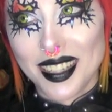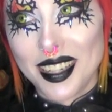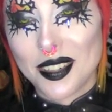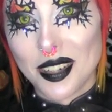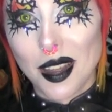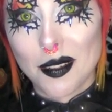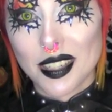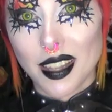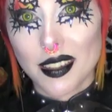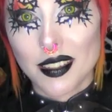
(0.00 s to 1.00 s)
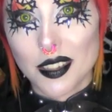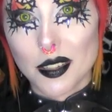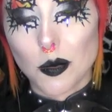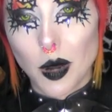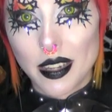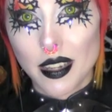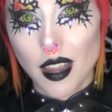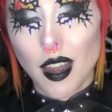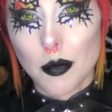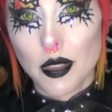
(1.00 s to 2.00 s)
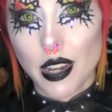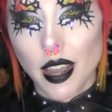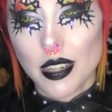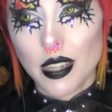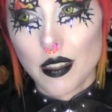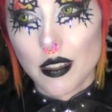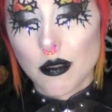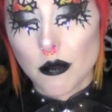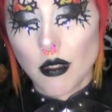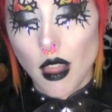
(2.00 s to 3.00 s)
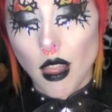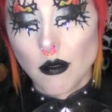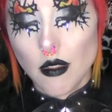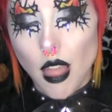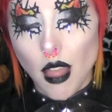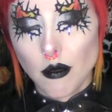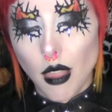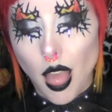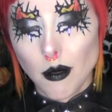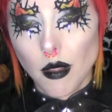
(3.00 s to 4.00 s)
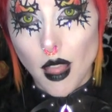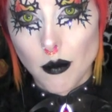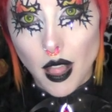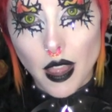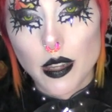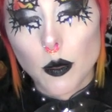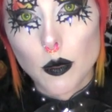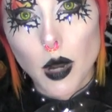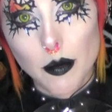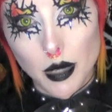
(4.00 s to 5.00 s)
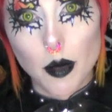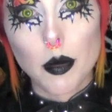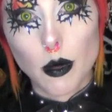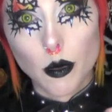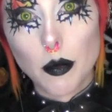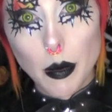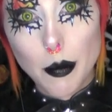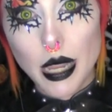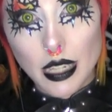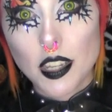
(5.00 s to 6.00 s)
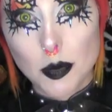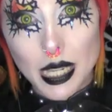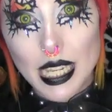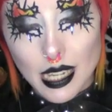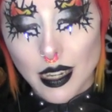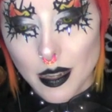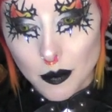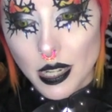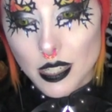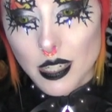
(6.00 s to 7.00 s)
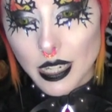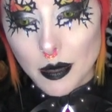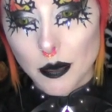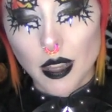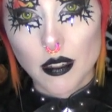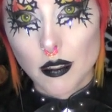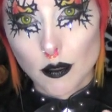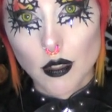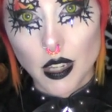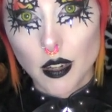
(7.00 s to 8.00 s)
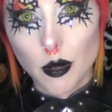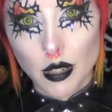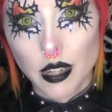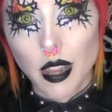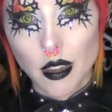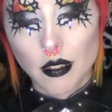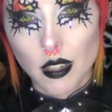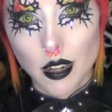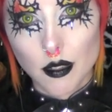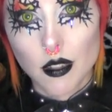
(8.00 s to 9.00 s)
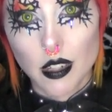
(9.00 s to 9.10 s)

literally I was like just waking up, and then I'd hear this nah, nah, nah, nah, and it would wake me up, and it would be me speaking in my sleep, like, you know, in kind of